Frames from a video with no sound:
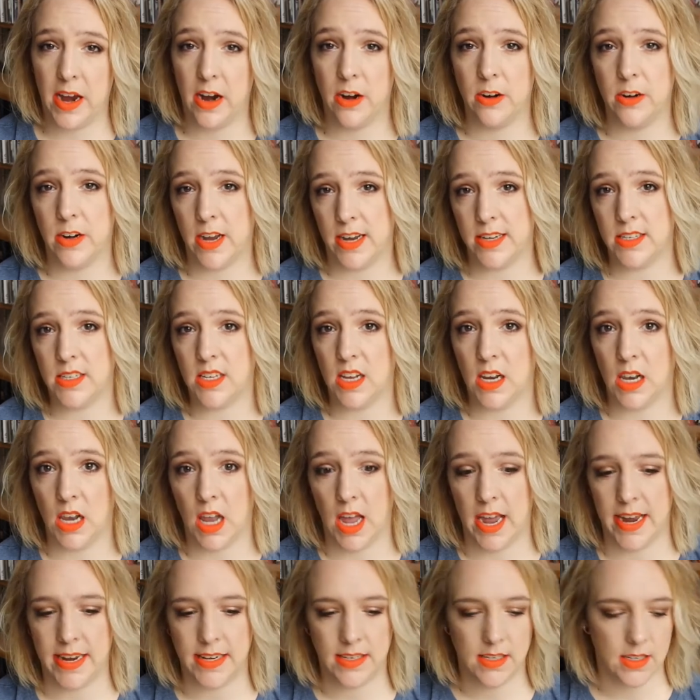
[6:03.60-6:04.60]
hair nice and
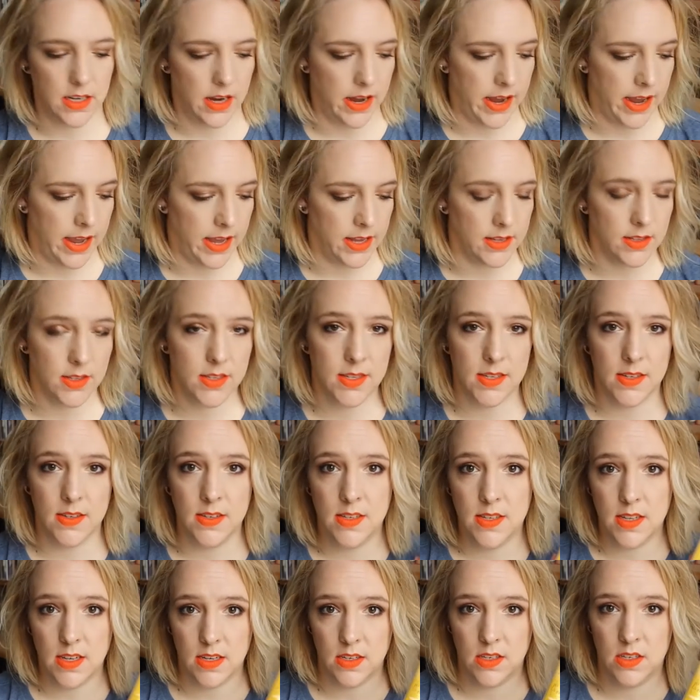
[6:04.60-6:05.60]
light and
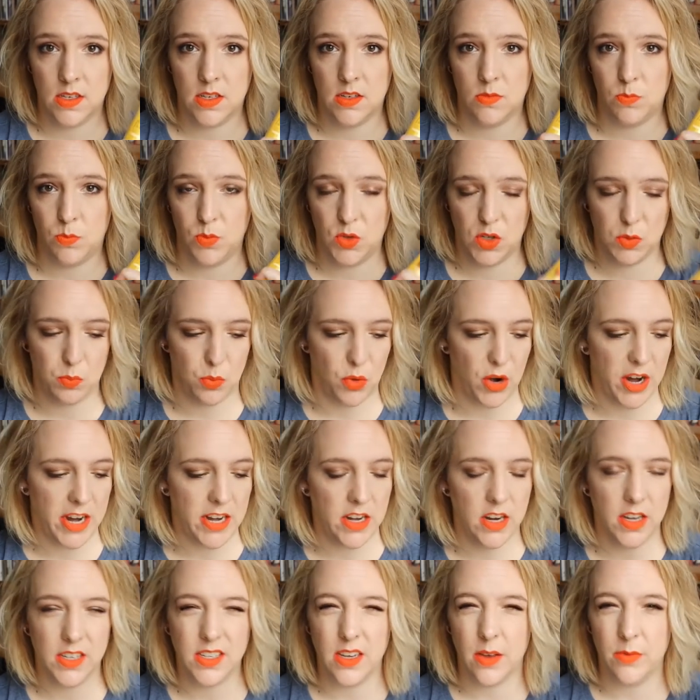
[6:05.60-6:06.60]
since this
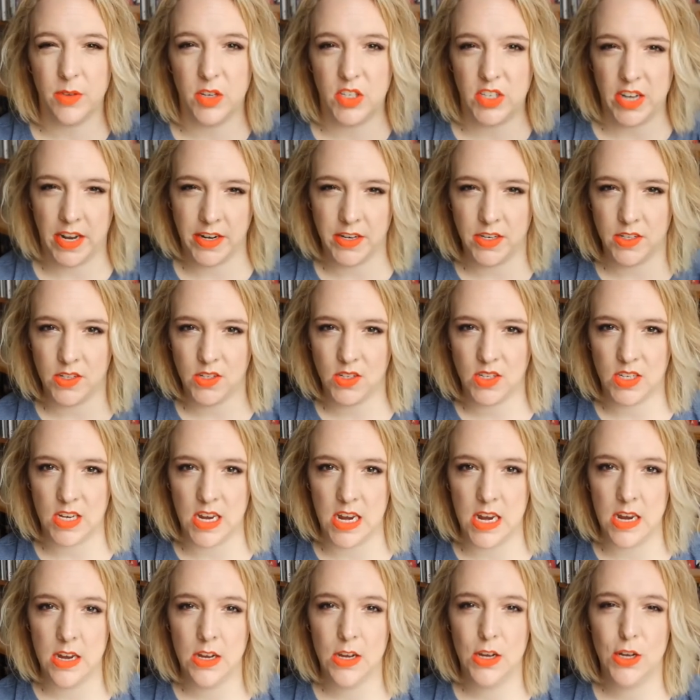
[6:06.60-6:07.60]
spray does have a
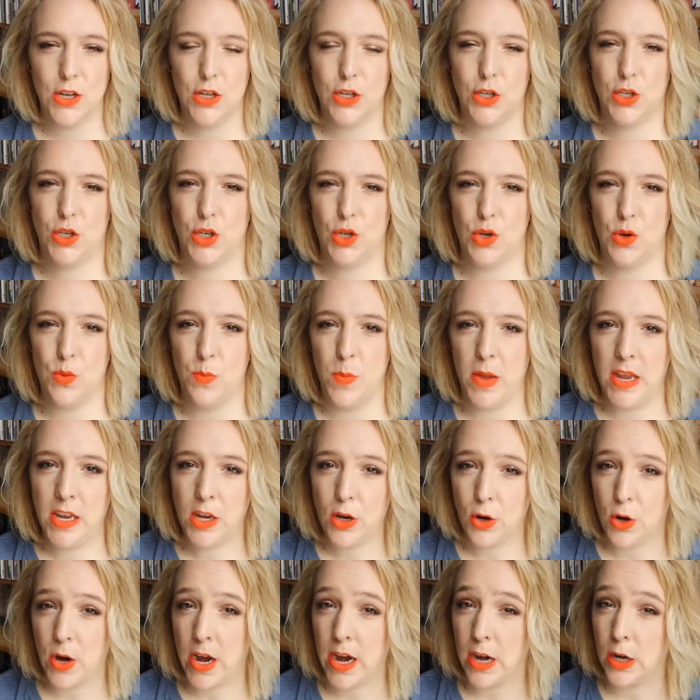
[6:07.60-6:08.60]
tendency to
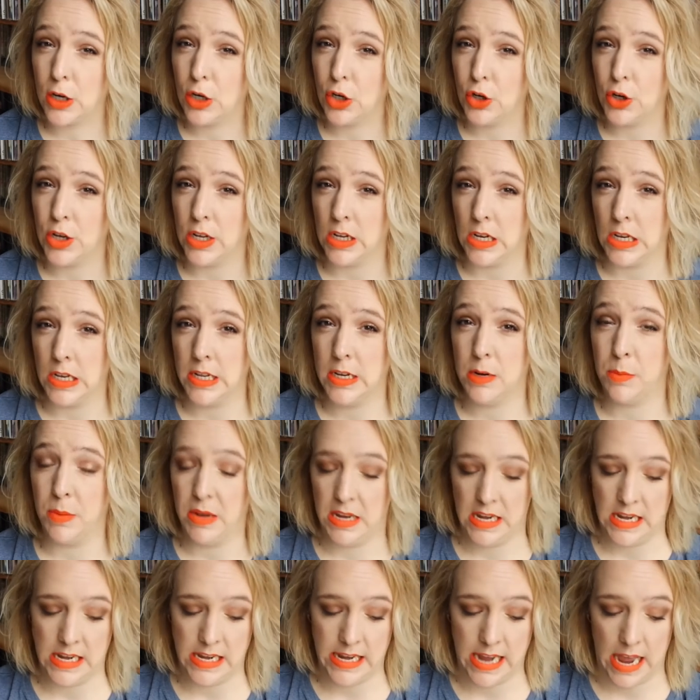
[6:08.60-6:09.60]
make your hair look a little
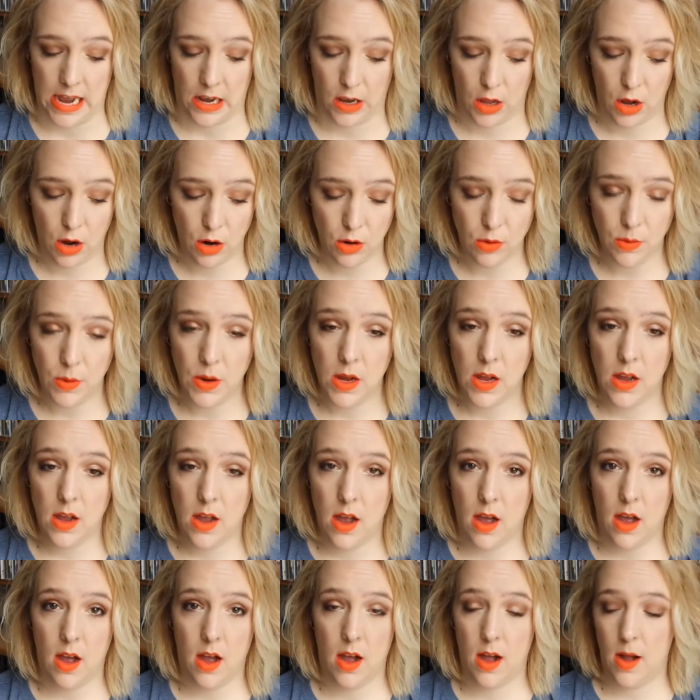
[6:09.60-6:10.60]
bit yellow.
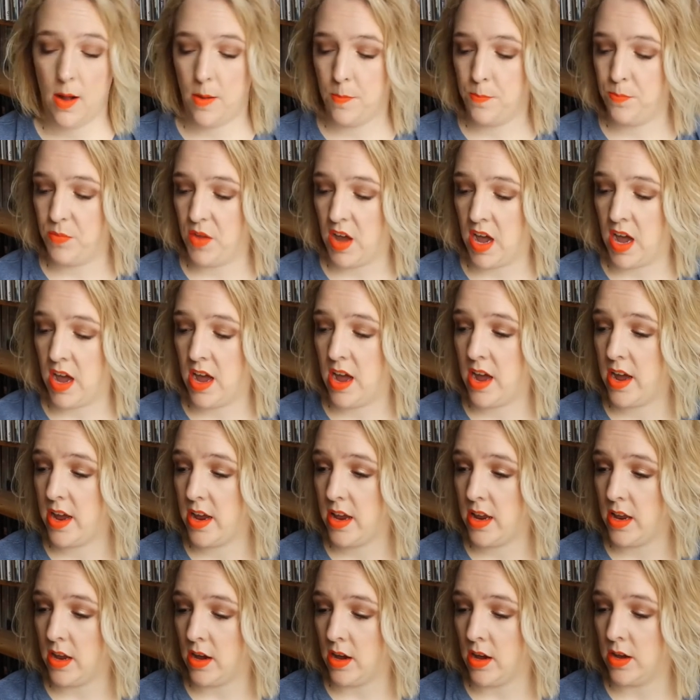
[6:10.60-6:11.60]
Um,
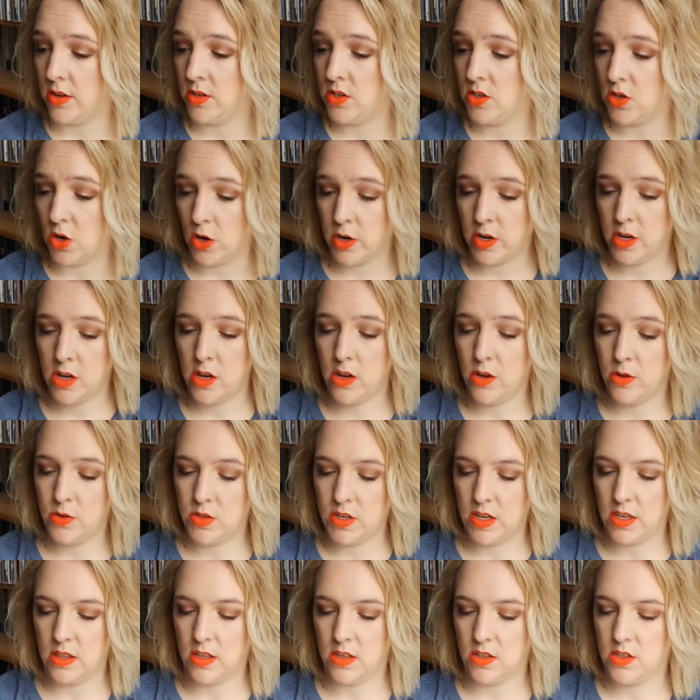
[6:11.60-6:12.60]
I uh, started
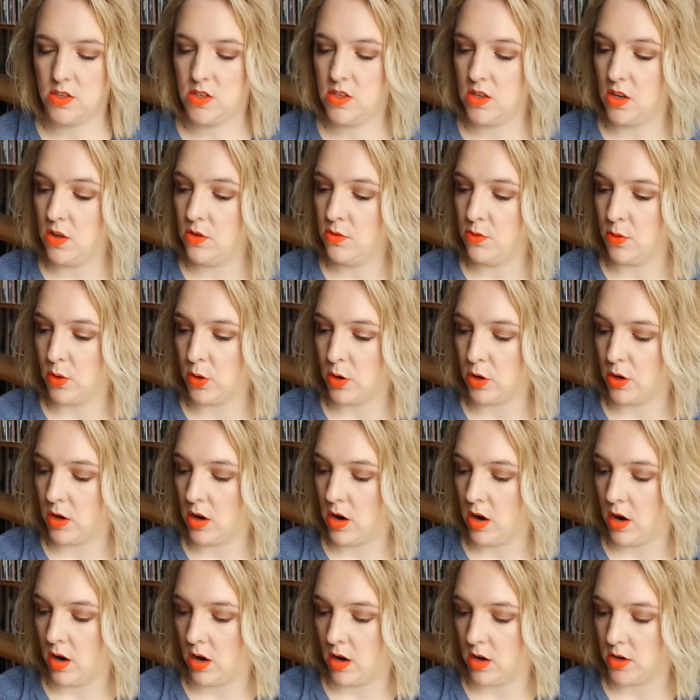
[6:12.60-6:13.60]
using this
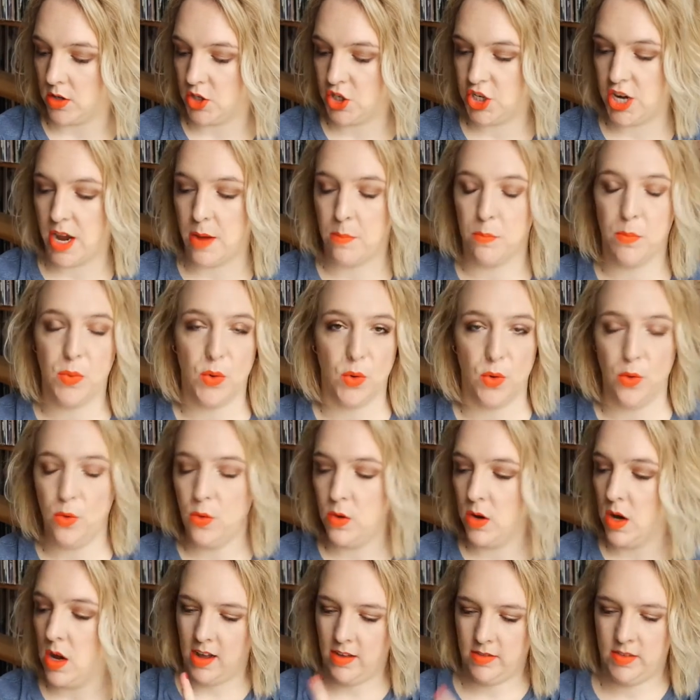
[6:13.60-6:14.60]
silver uh,
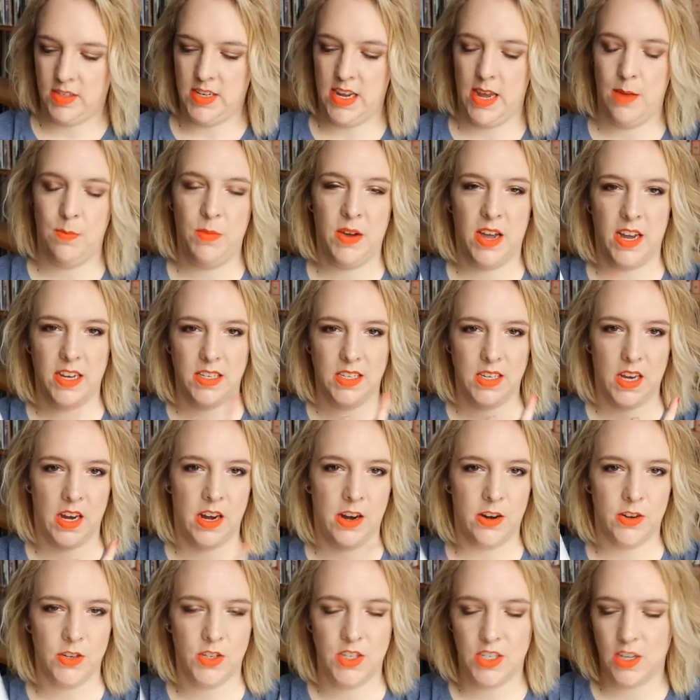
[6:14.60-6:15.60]
shampoo, a damn nice
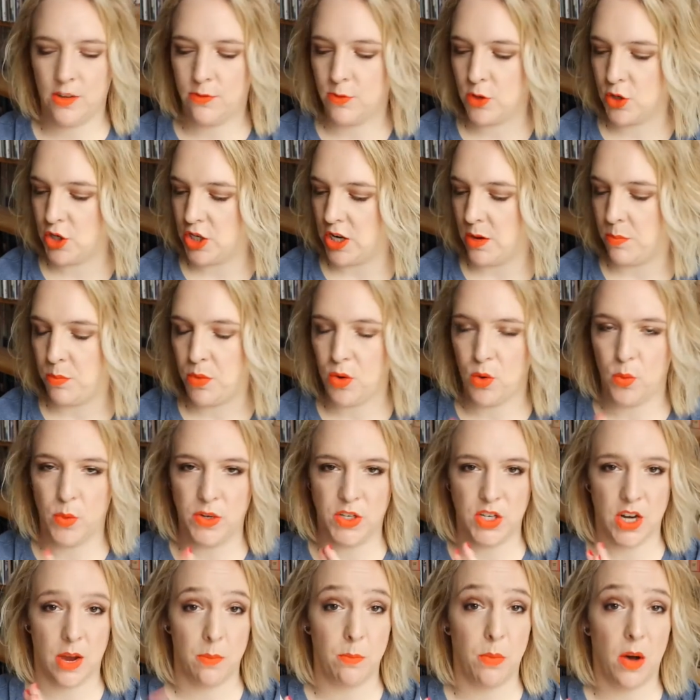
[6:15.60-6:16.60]
hair silver shampoo,
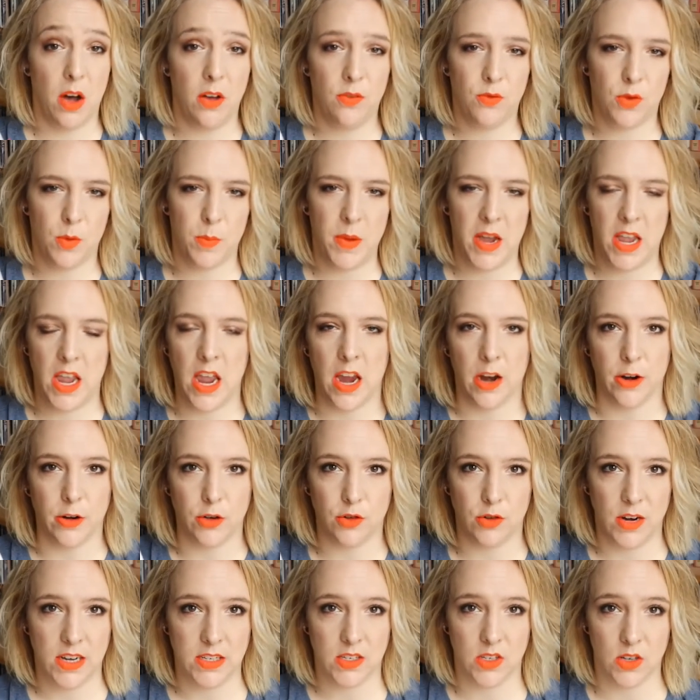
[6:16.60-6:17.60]
which I bought from my
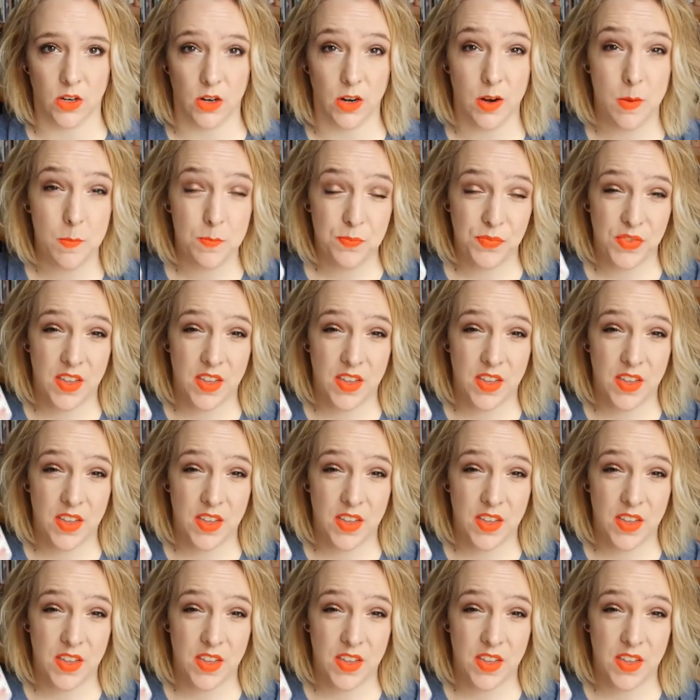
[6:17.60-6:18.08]
hairdresser.